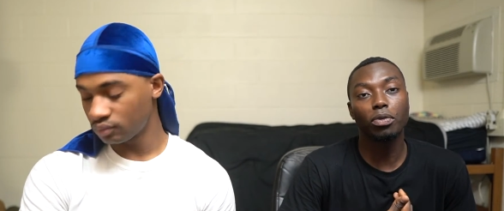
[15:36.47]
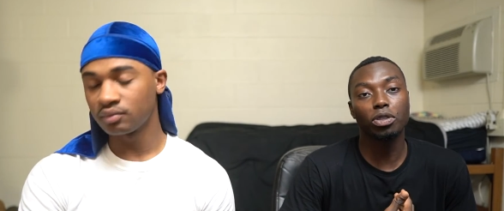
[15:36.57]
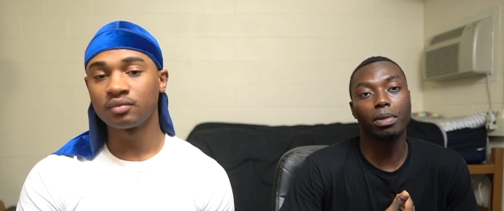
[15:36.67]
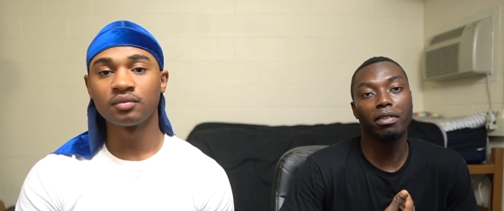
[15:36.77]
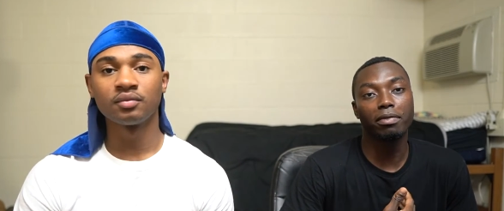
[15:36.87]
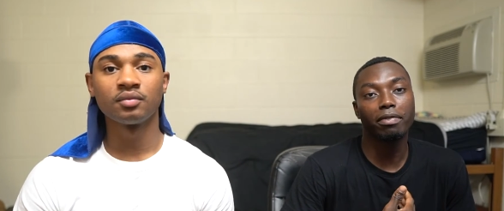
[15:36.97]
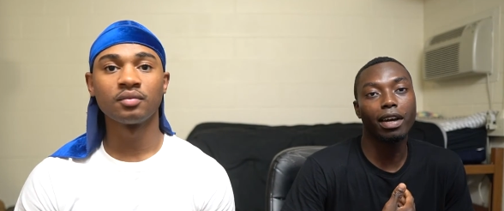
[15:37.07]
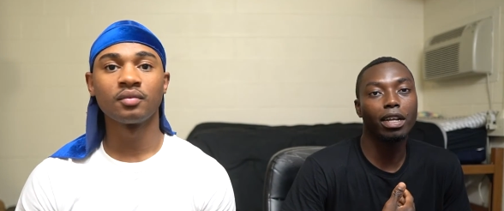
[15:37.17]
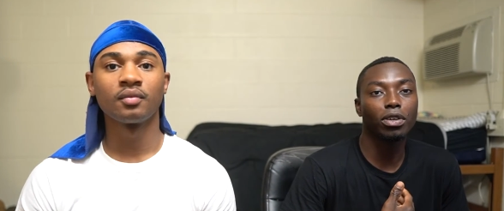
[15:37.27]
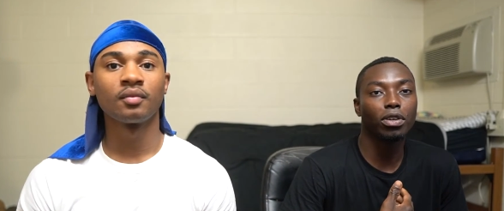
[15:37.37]
Speaker 1: it was my
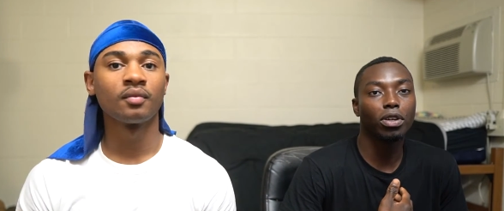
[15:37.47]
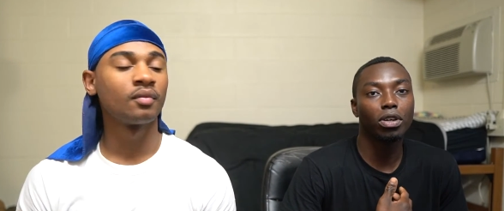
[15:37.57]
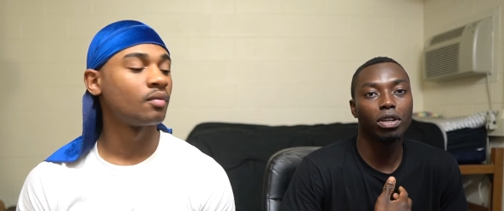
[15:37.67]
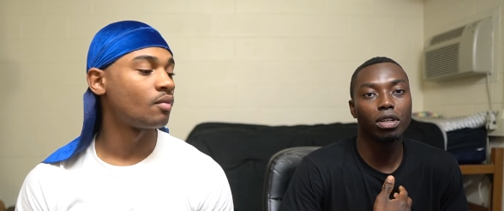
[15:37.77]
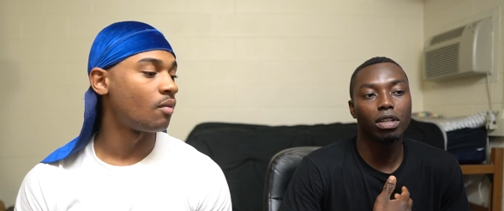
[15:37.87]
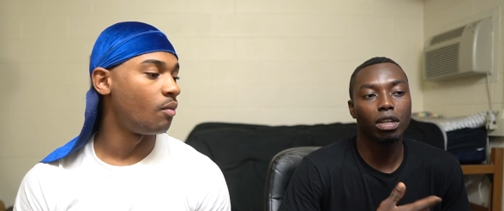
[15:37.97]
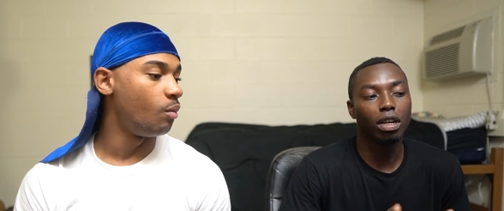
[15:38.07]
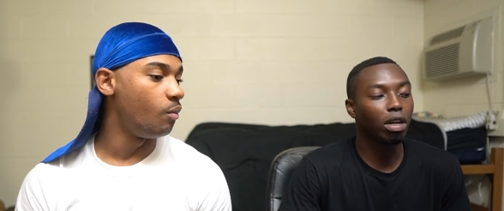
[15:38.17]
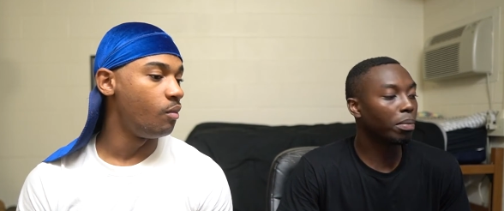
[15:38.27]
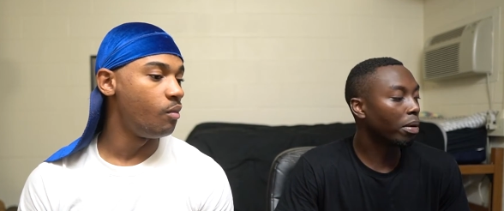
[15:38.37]
father,
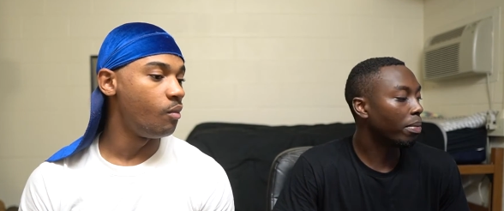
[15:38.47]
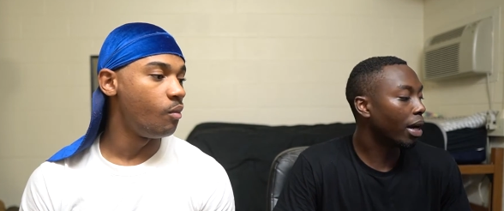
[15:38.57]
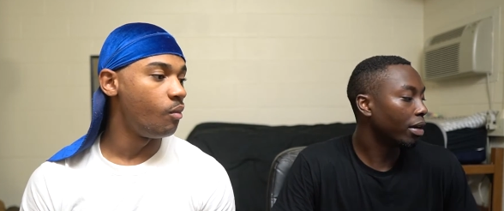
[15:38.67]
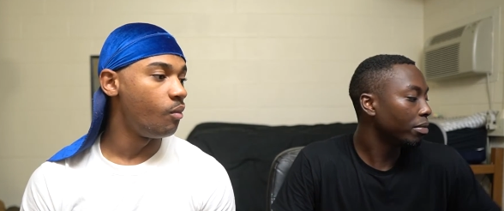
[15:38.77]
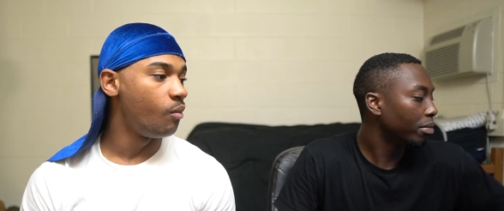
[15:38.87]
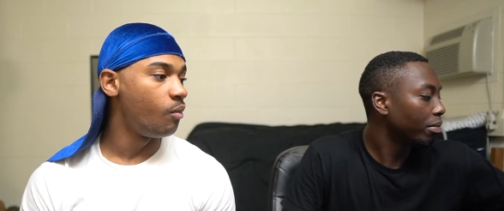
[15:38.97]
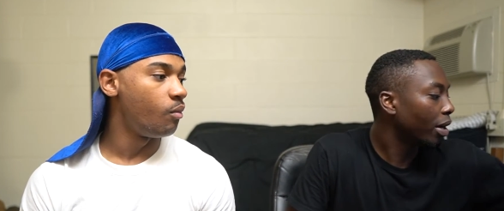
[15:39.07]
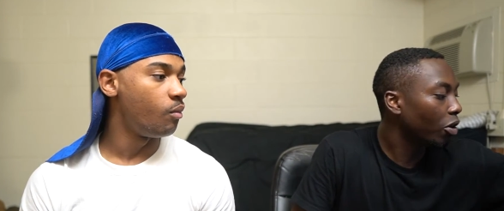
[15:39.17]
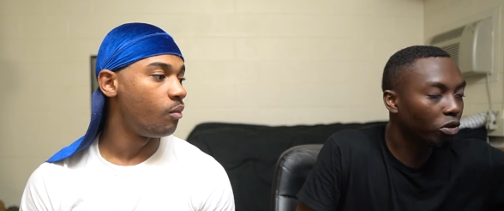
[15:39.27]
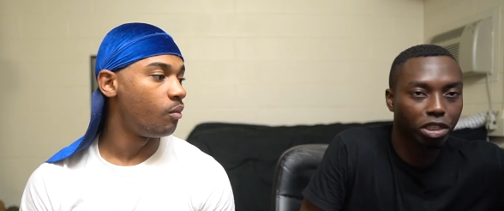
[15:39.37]
uh, my bi
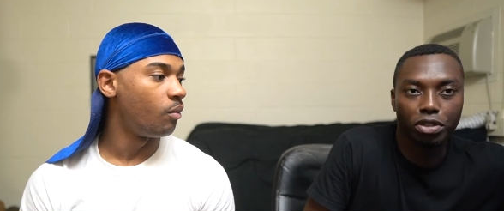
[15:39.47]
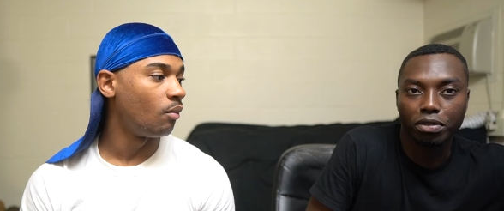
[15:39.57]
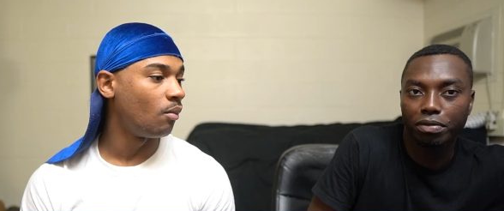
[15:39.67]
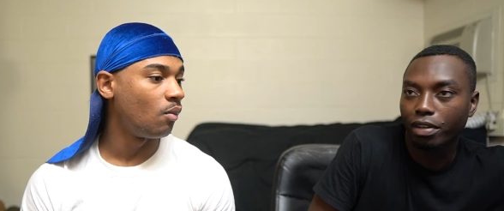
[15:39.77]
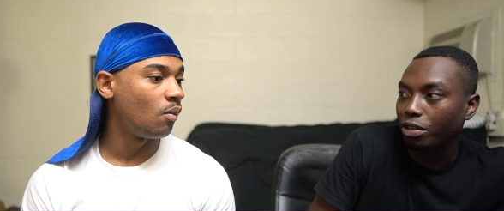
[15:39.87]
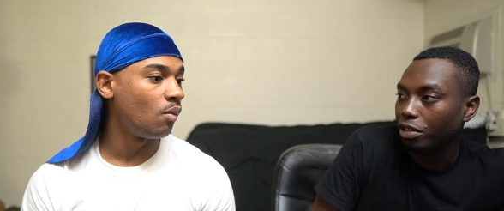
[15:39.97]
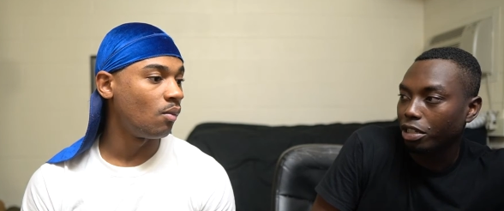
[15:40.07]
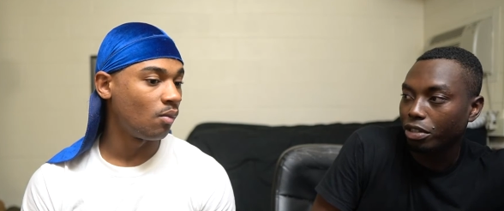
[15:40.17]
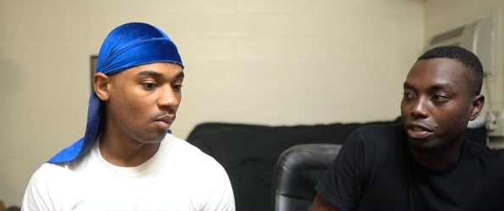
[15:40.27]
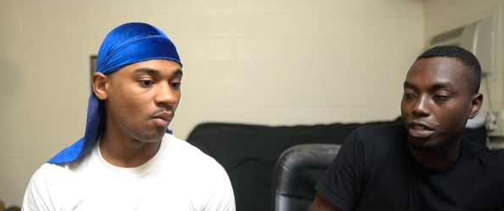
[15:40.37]
biological father,
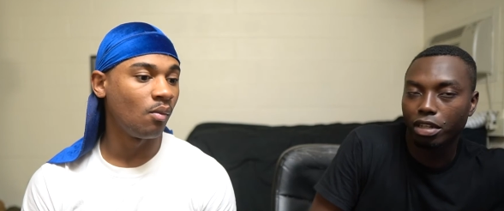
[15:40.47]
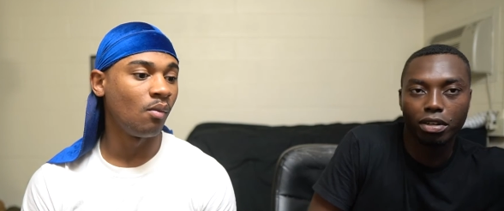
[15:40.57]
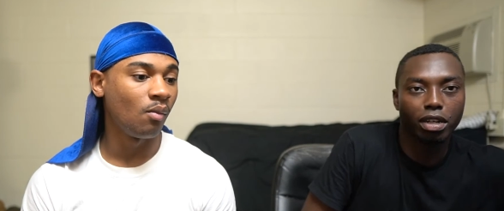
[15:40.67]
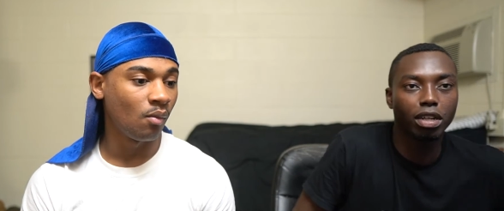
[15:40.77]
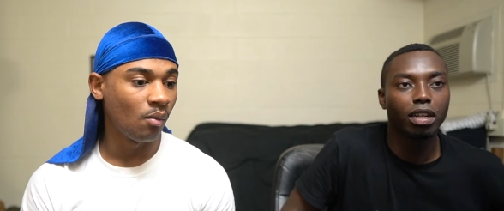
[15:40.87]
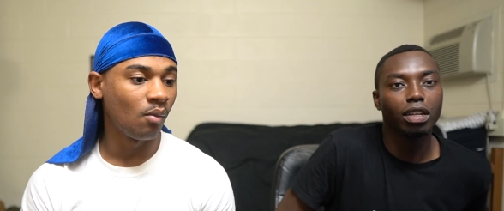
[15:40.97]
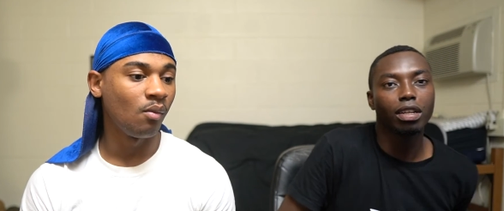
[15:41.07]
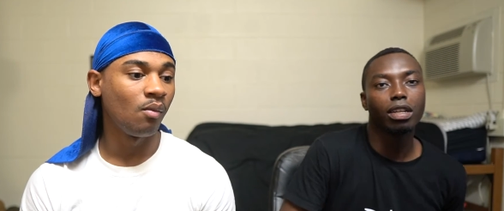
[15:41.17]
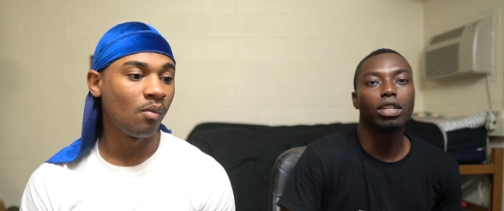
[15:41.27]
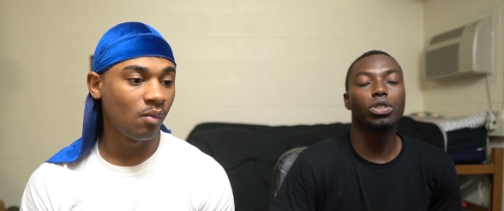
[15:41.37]
so you see that,
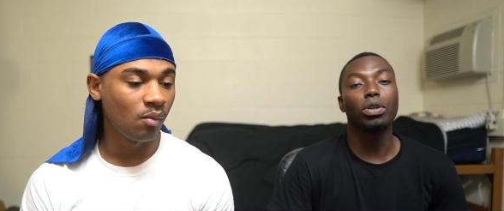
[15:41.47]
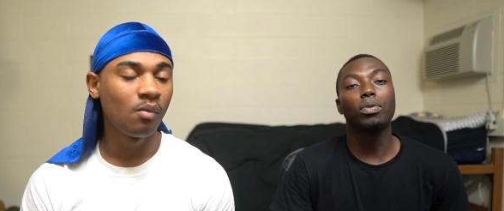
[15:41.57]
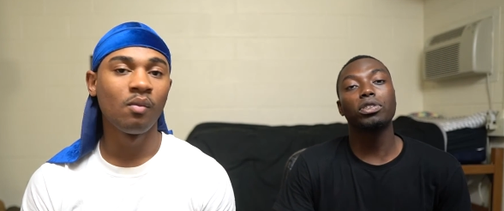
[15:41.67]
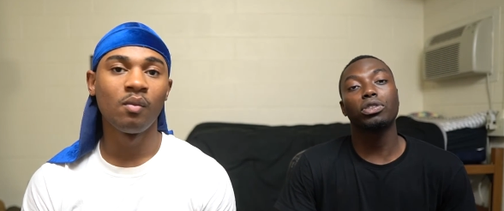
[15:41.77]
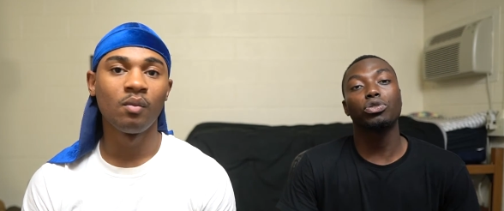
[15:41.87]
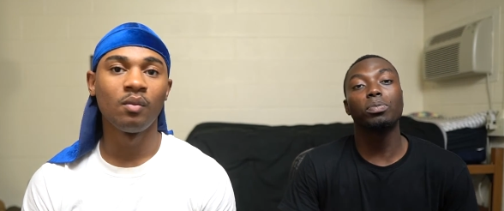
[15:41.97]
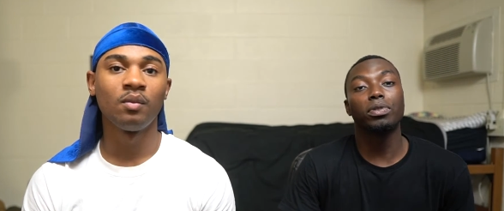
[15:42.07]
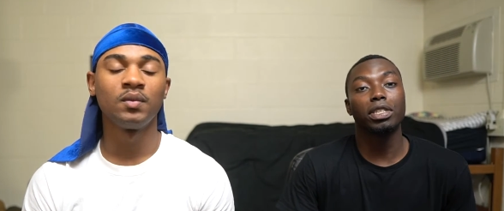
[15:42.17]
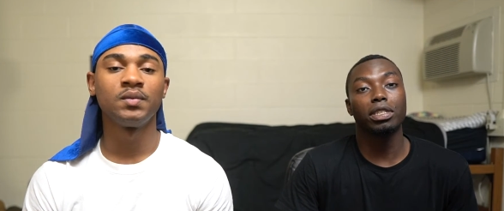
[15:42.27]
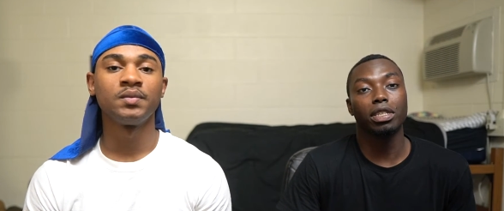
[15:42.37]
right? So it was
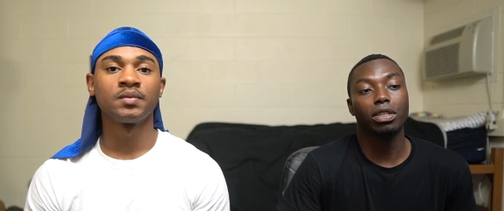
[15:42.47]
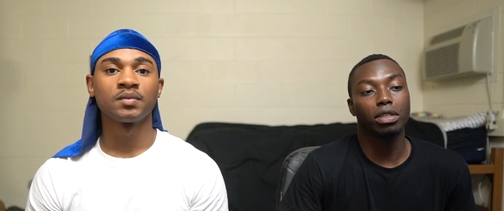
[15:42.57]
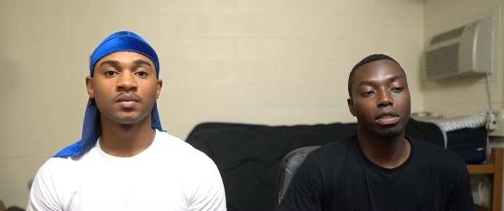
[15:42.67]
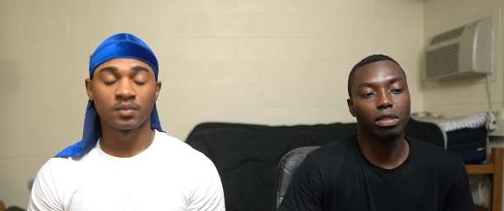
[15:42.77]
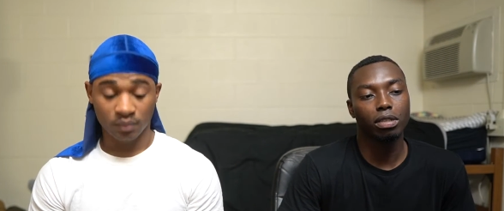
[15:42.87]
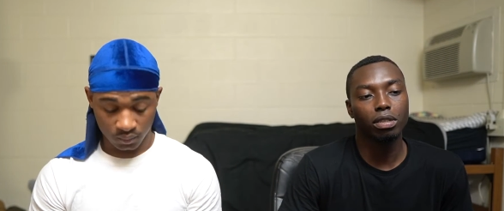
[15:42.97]
super easy because,